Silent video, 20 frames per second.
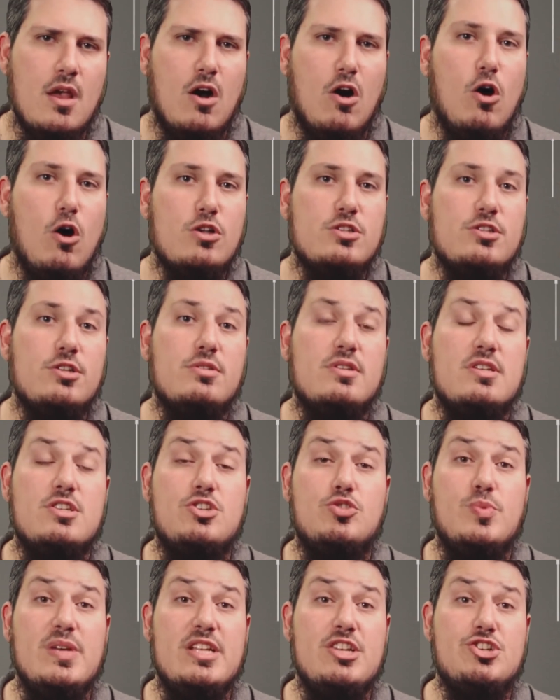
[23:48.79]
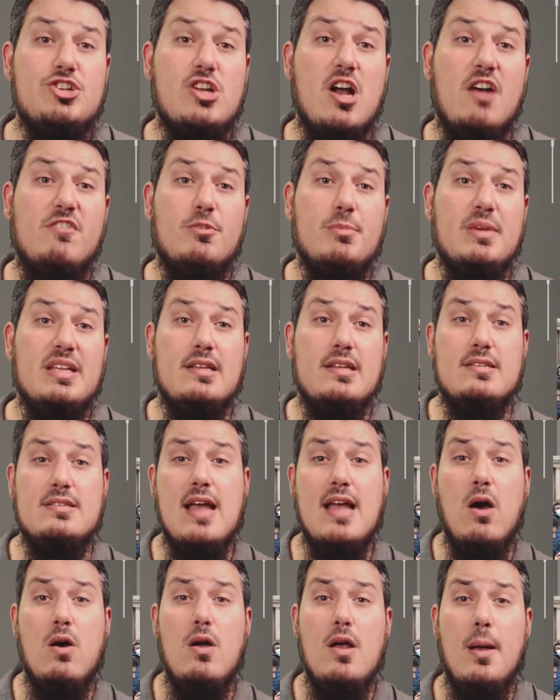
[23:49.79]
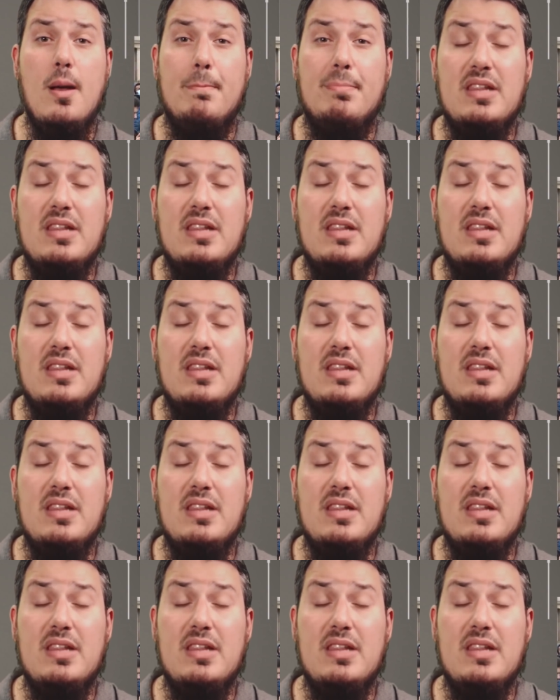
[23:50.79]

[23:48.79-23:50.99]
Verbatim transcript: Also, the Swedish government is now